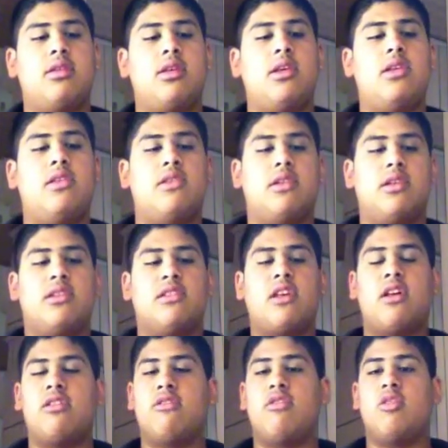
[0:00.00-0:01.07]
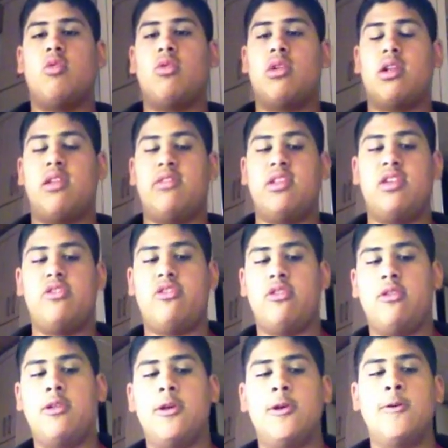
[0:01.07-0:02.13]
is size of the organisation.